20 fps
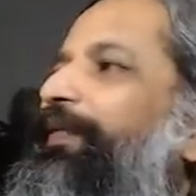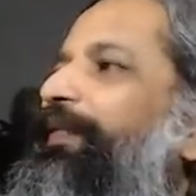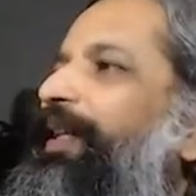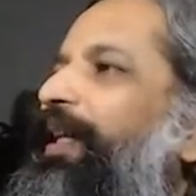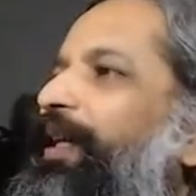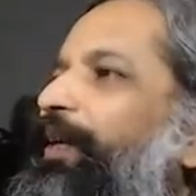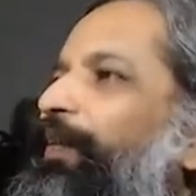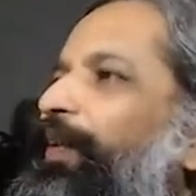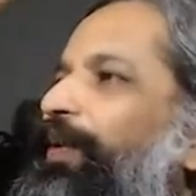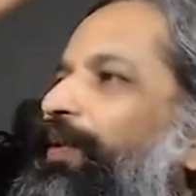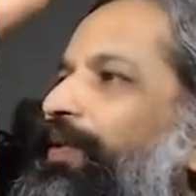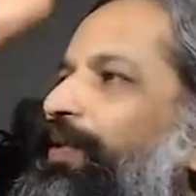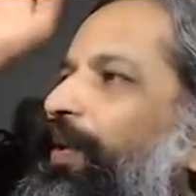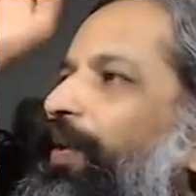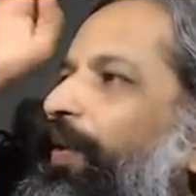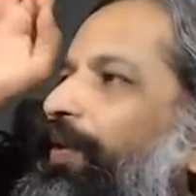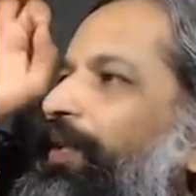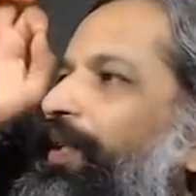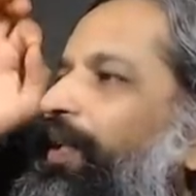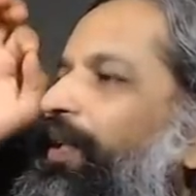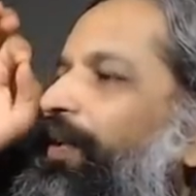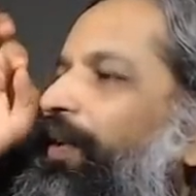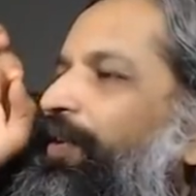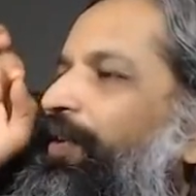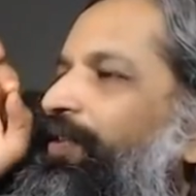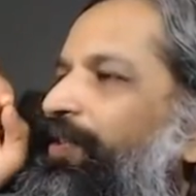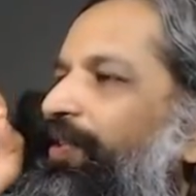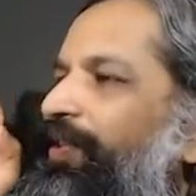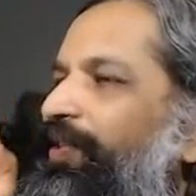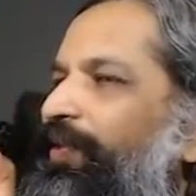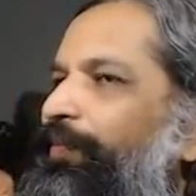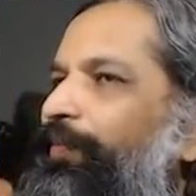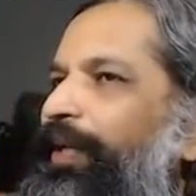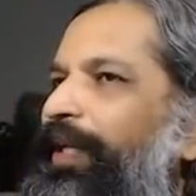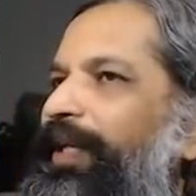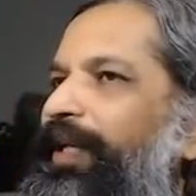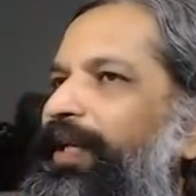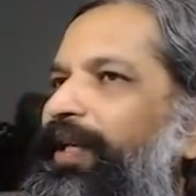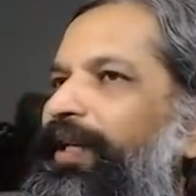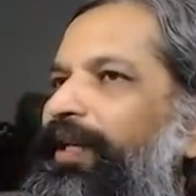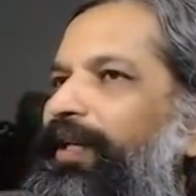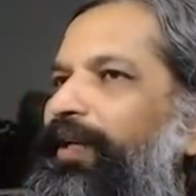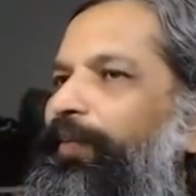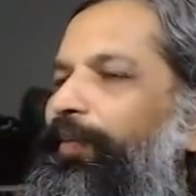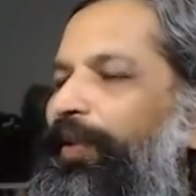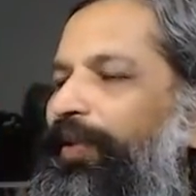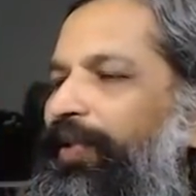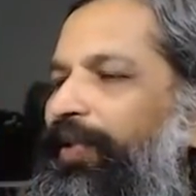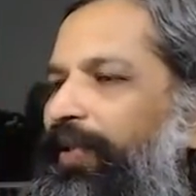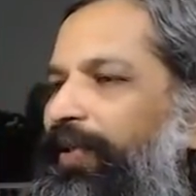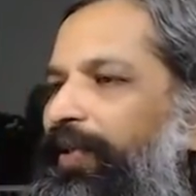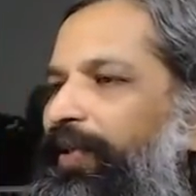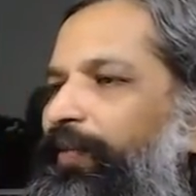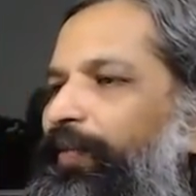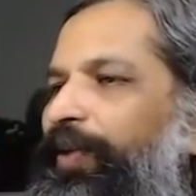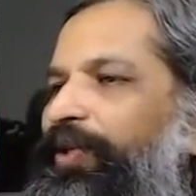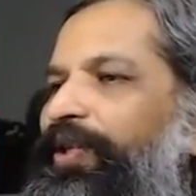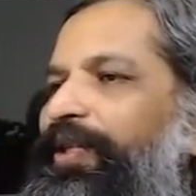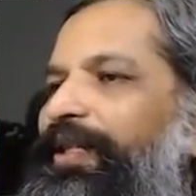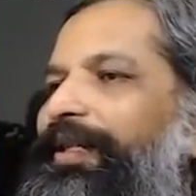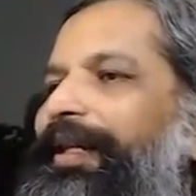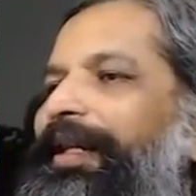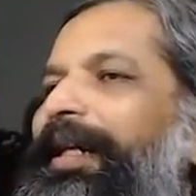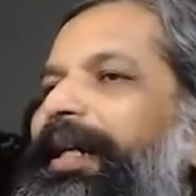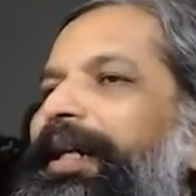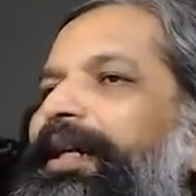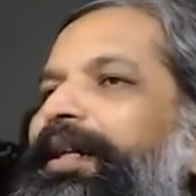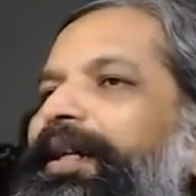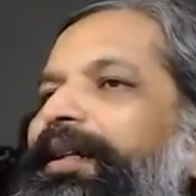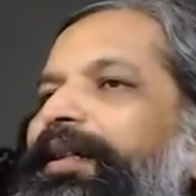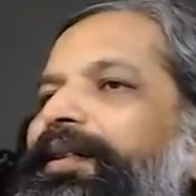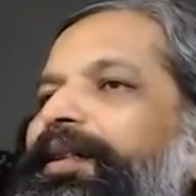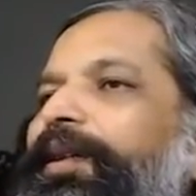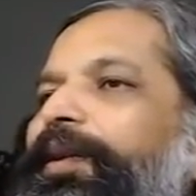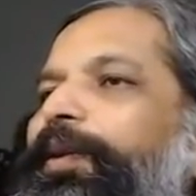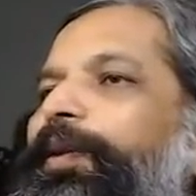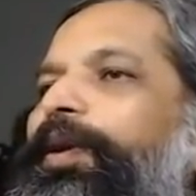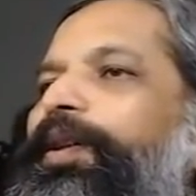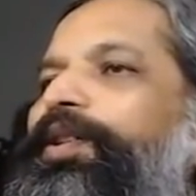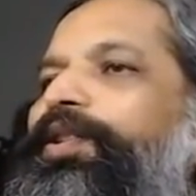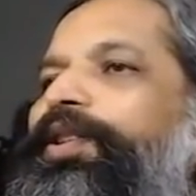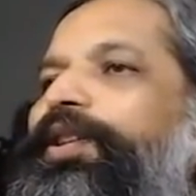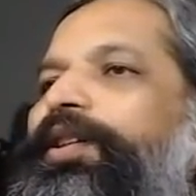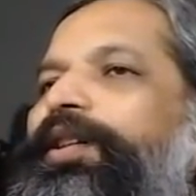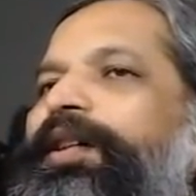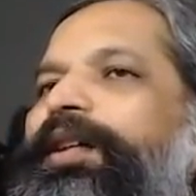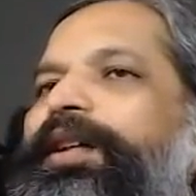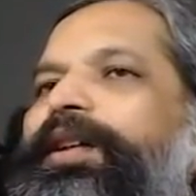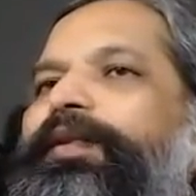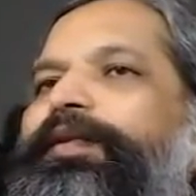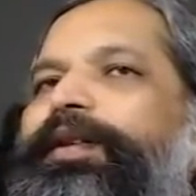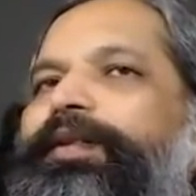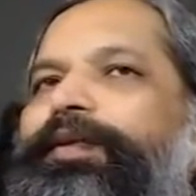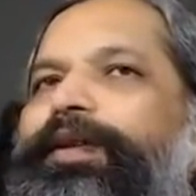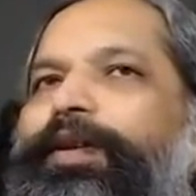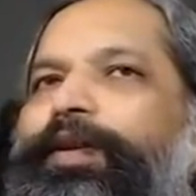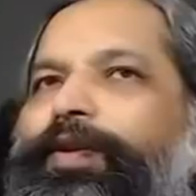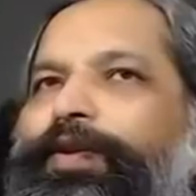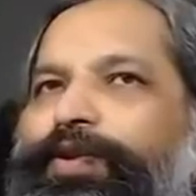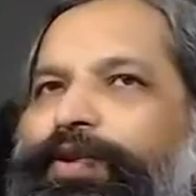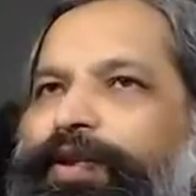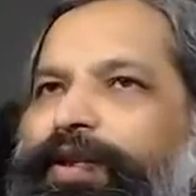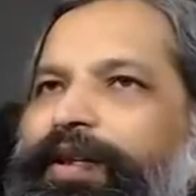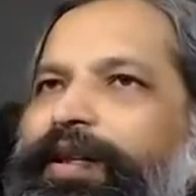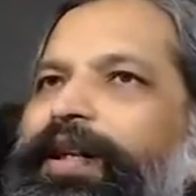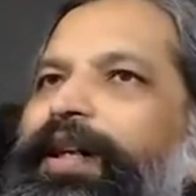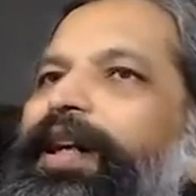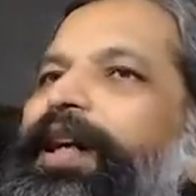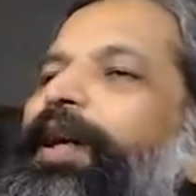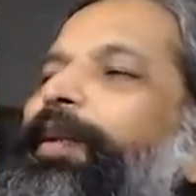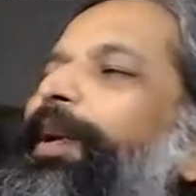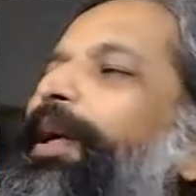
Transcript: If there was not a conscious being within which is leading the whole journey of evolution,